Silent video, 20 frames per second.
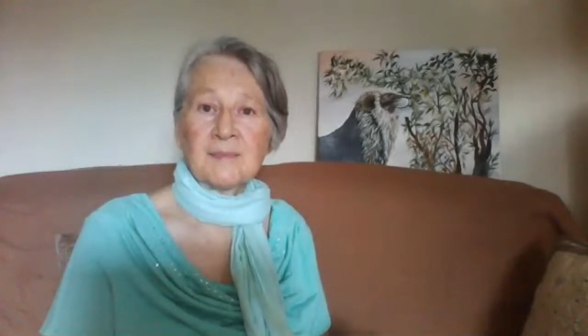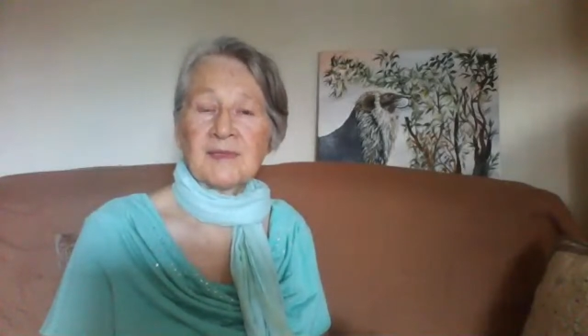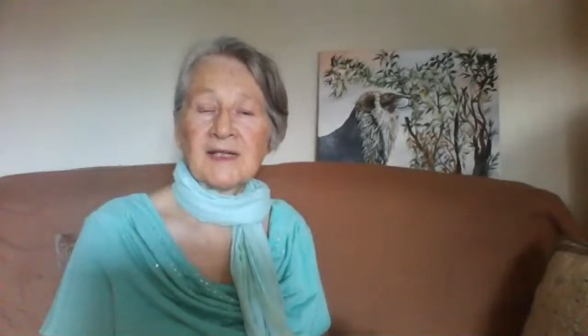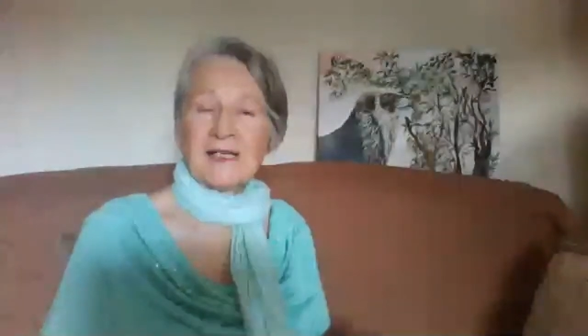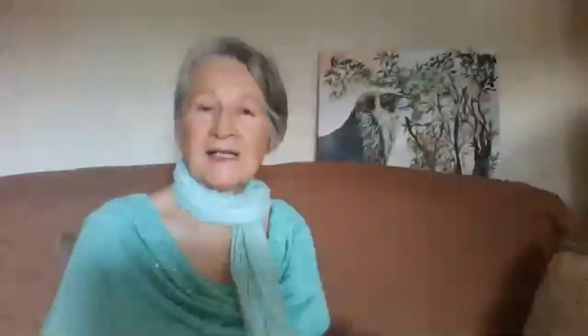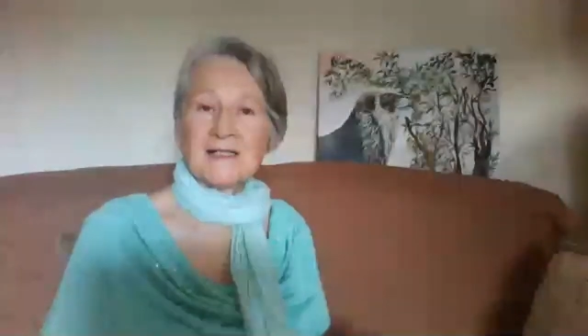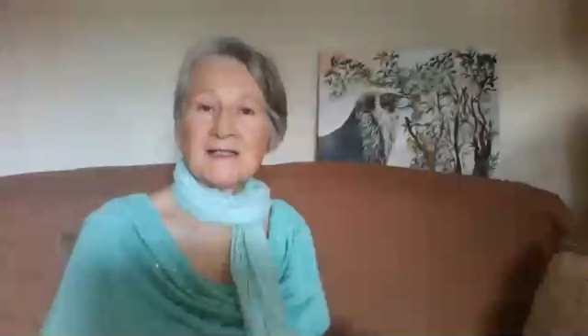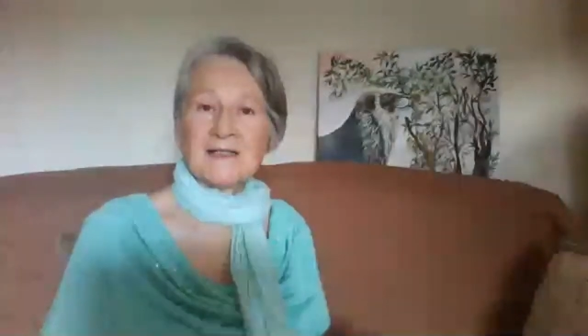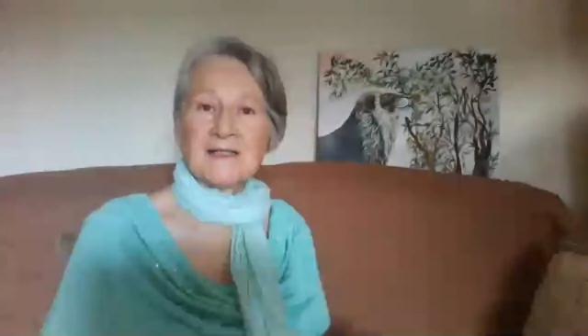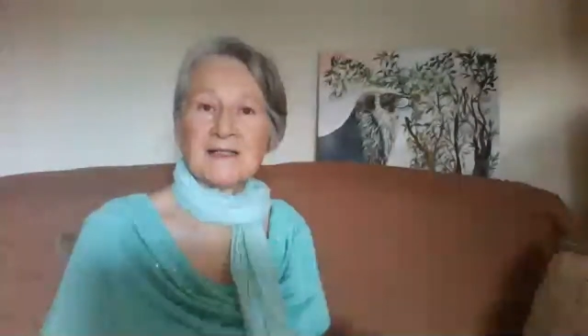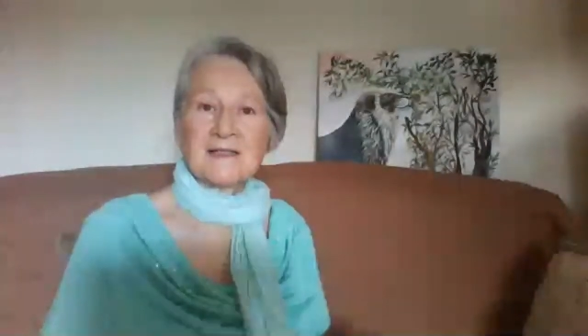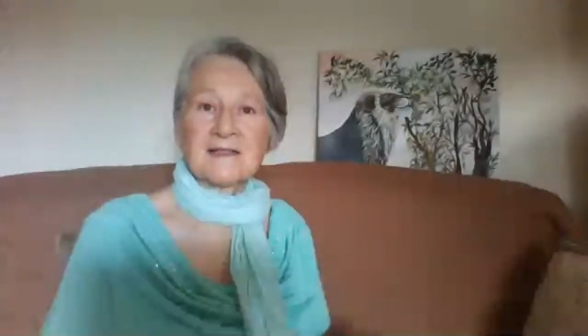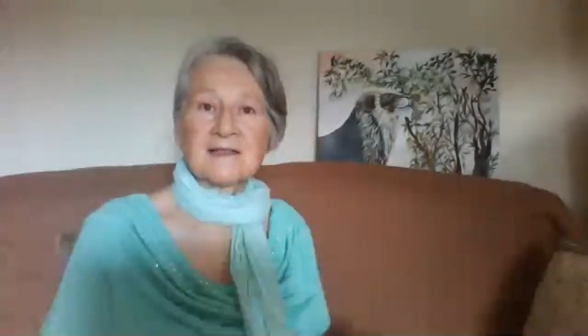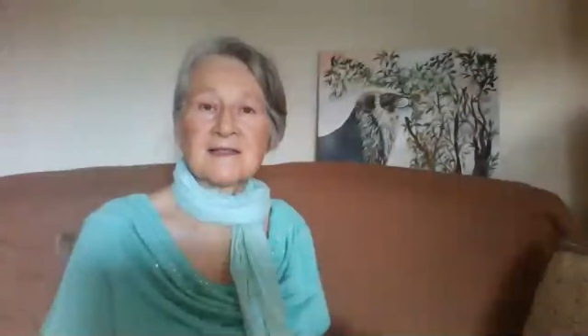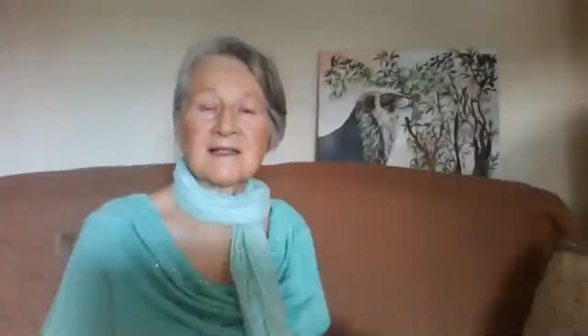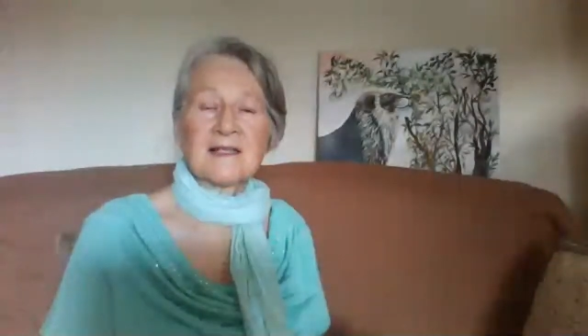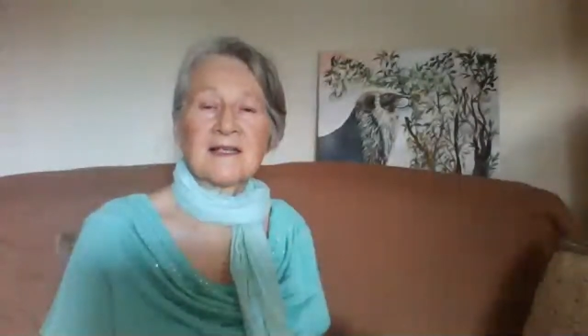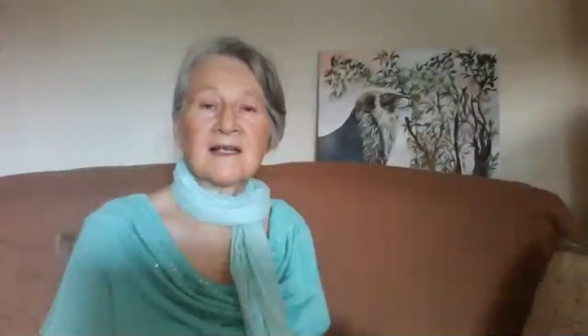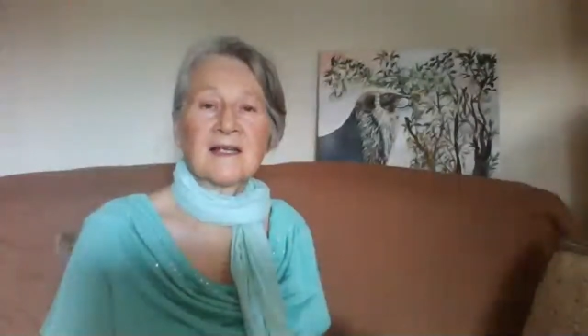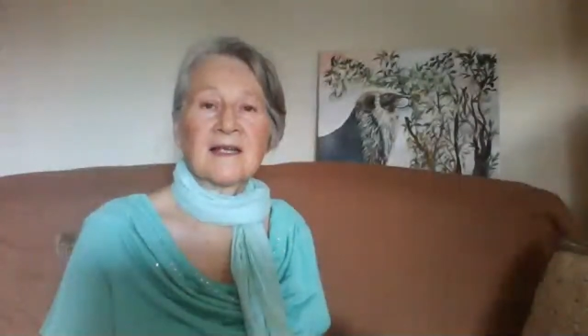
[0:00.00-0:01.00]

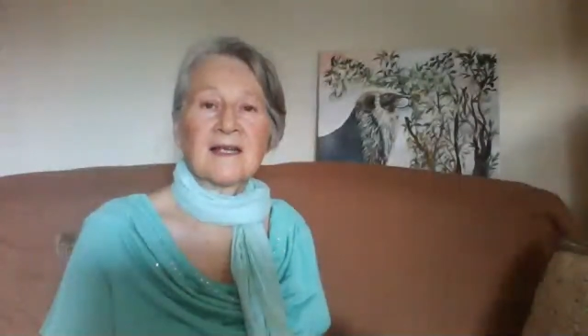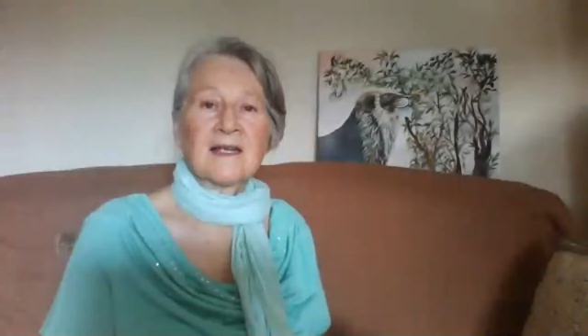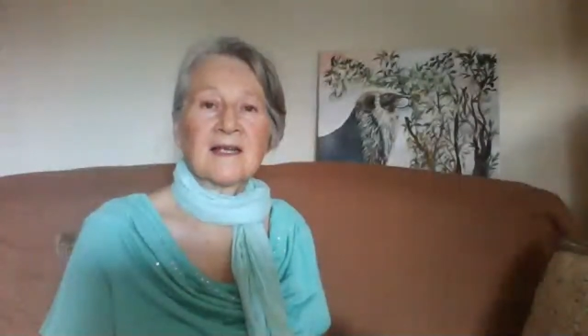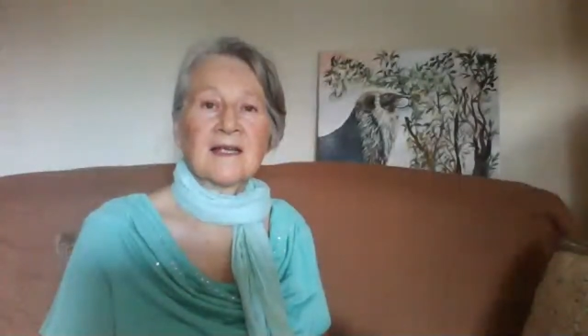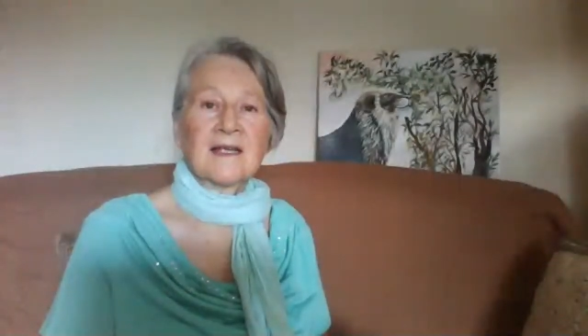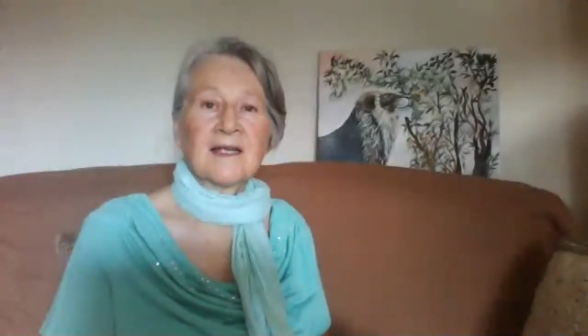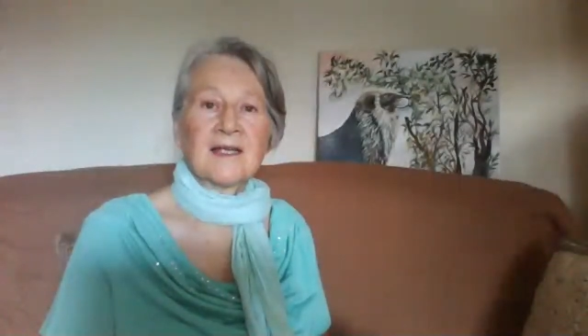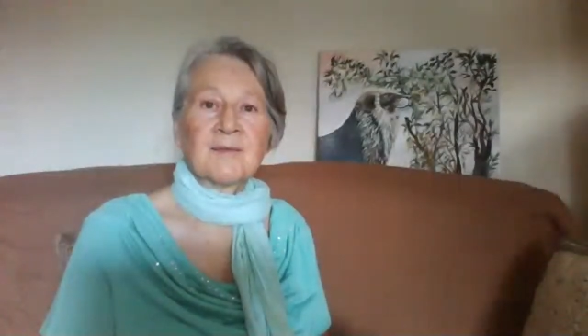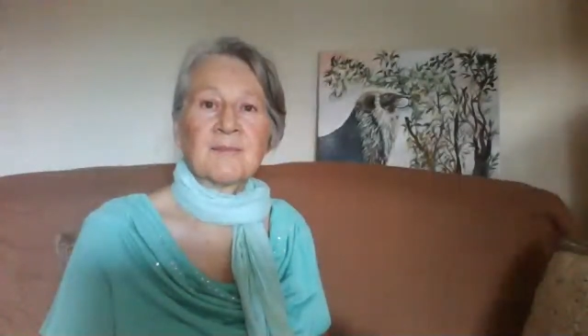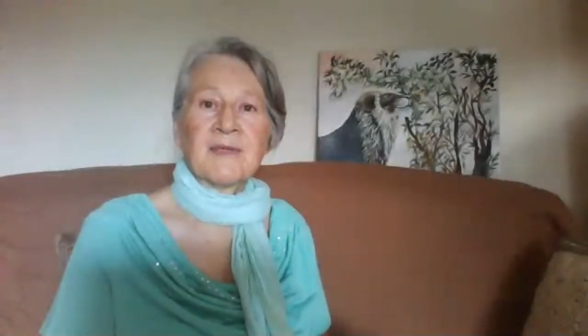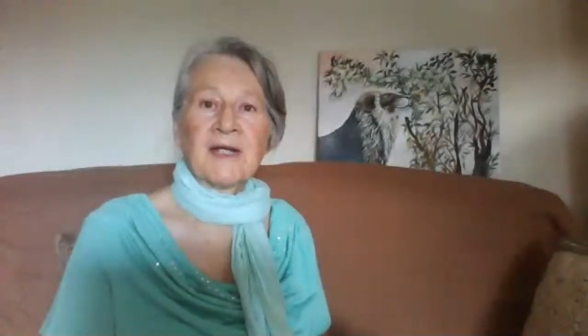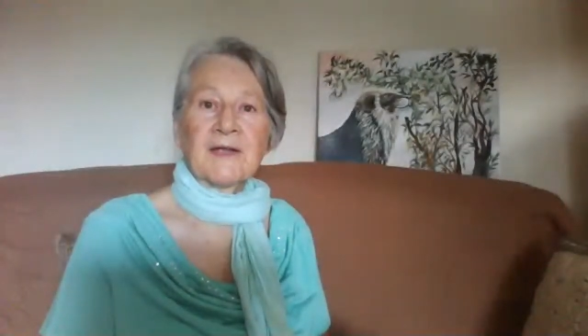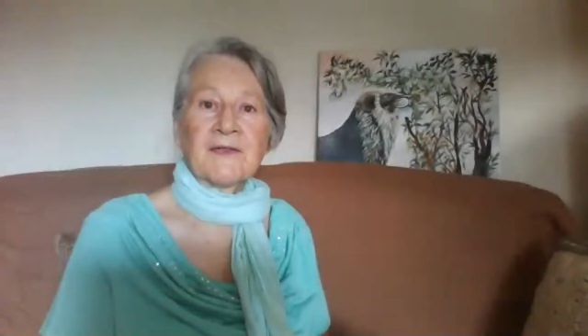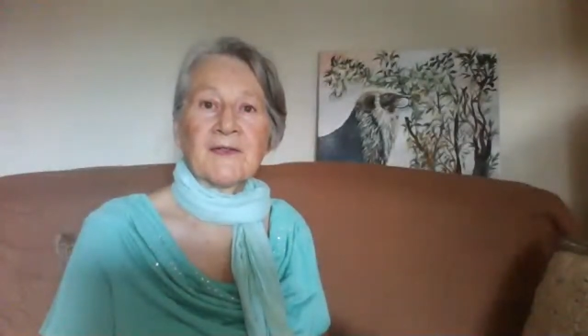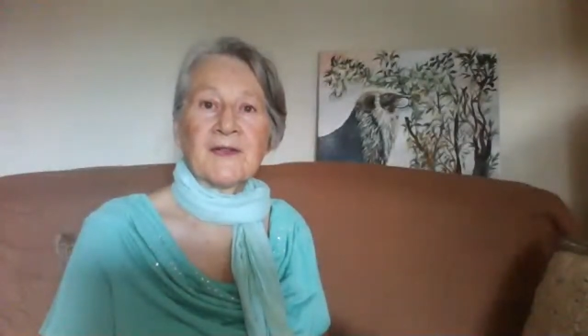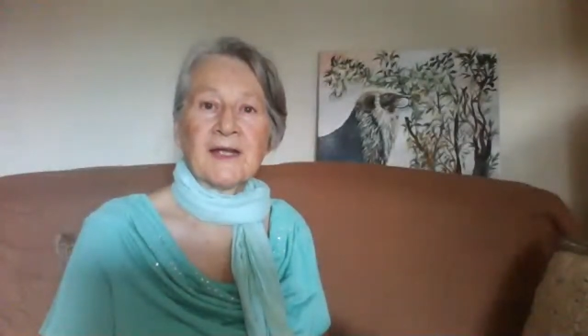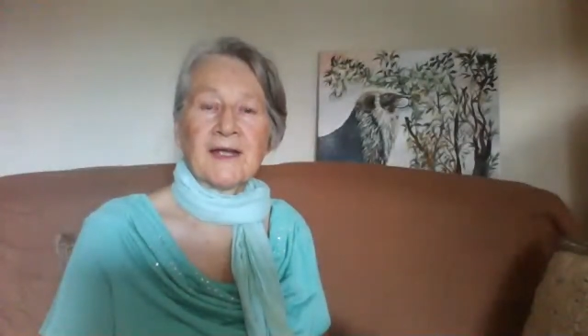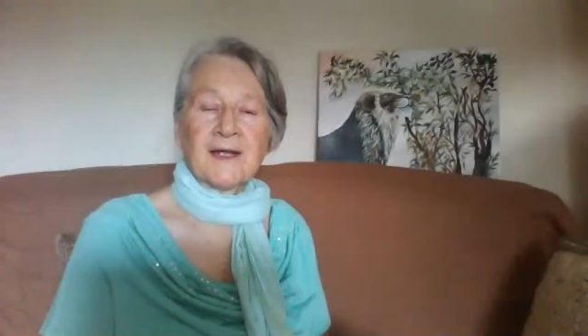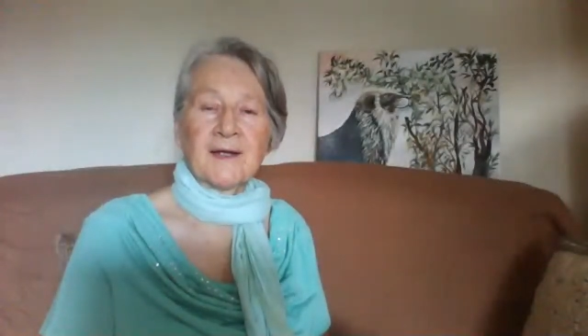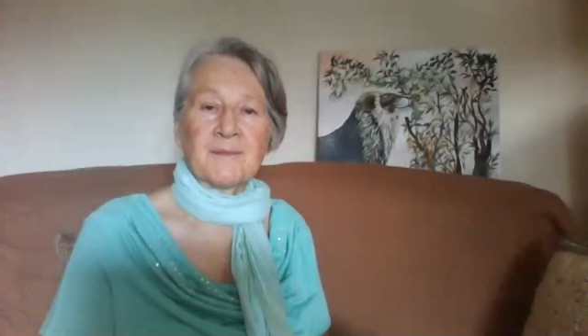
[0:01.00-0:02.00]
places in
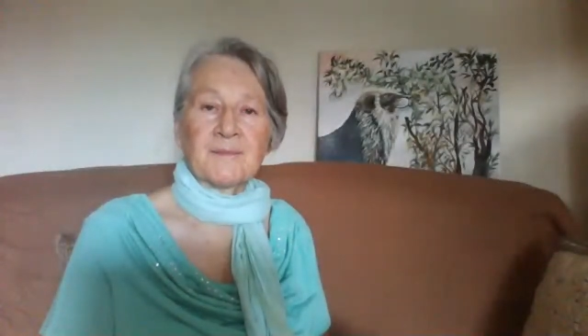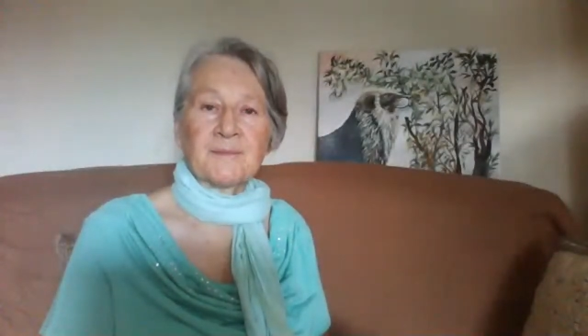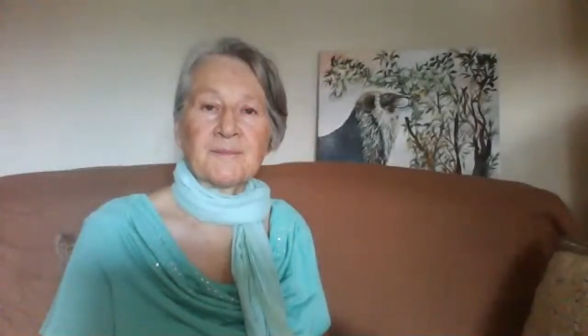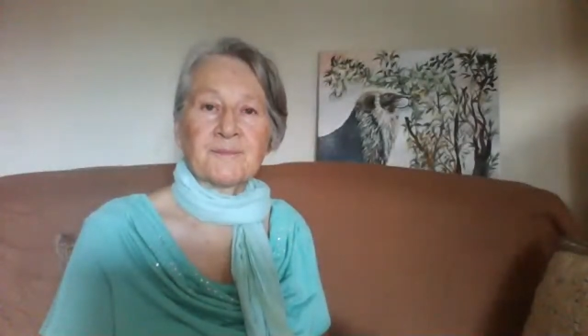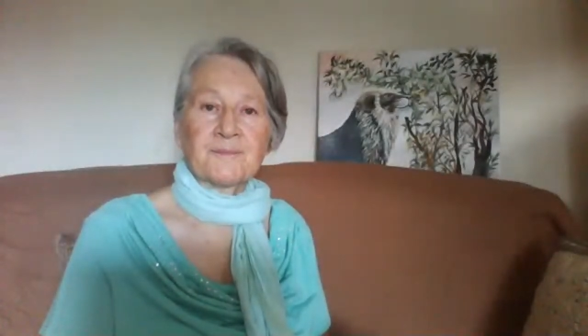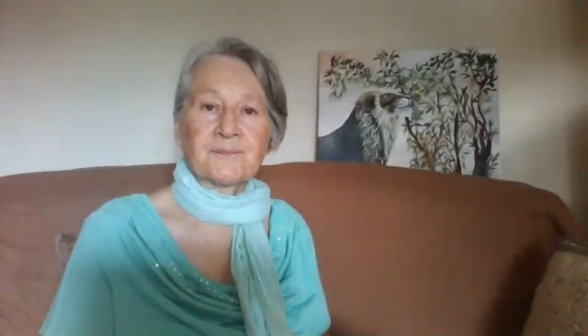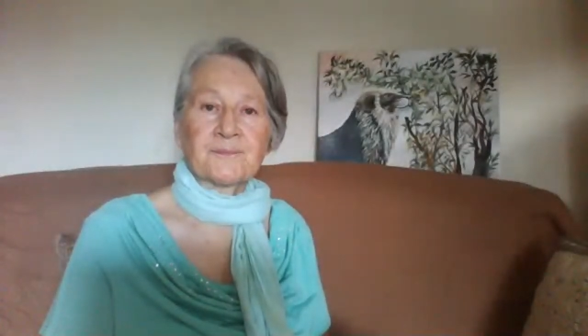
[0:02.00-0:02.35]
Bethlehem.